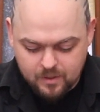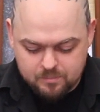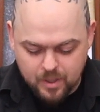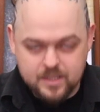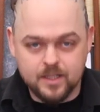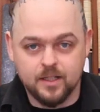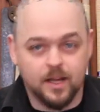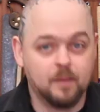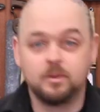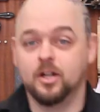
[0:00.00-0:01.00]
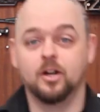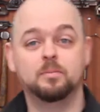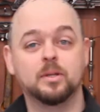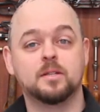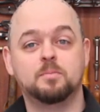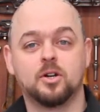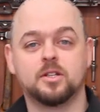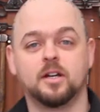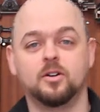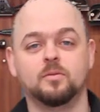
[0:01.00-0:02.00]
basically, I'm going to open this box.
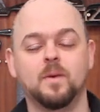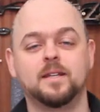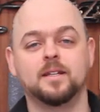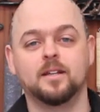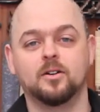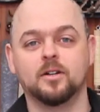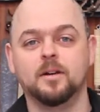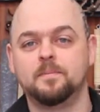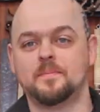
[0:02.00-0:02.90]
I can't wait any longer.